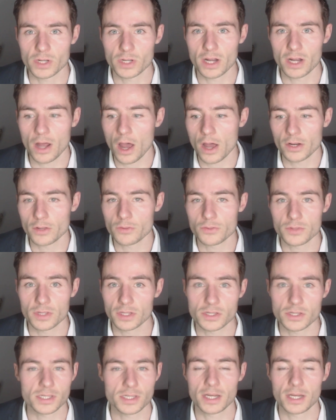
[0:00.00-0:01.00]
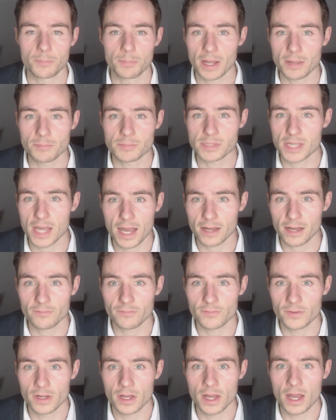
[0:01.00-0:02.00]
I don't think there's any blame to
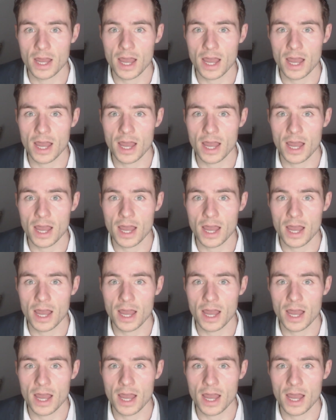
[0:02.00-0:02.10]
have